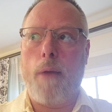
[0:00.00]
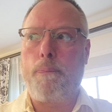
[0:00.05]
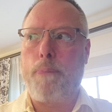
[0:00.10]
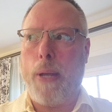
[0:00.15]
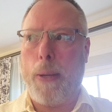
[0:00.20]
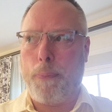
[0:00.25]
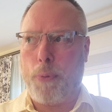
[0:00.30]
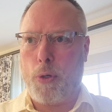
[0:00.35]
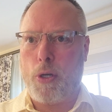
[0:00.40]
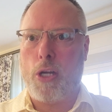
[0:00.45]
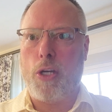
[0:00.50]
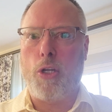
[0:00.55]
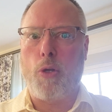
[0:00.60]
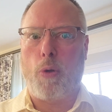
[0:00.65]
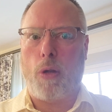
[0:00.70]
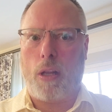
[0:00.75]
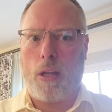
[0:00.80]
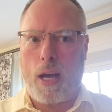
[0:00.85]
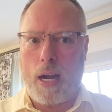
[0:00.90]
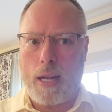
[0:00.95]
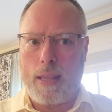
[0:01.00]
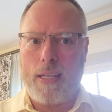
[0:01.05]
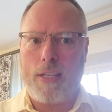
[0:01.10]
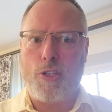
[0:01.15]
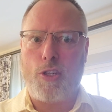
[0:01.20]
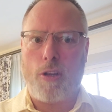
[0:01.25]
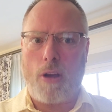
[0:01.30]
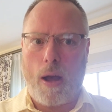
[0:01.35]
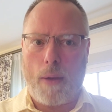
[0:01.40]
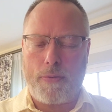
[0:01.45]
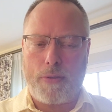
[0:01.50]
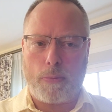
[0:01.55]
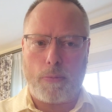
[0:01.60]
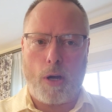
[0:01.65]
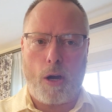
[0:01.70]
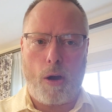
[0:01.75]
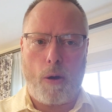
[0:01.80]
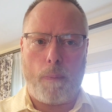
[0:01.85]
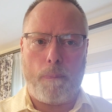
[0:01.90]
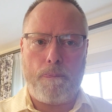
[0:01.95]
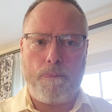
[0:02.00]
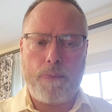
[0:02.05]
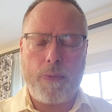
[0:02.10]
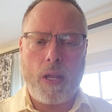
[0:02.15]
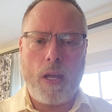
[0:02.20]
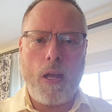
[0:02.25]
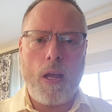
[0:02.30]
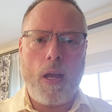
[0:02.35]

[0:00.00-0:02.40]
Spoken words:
people can do a lot of these jobs from home.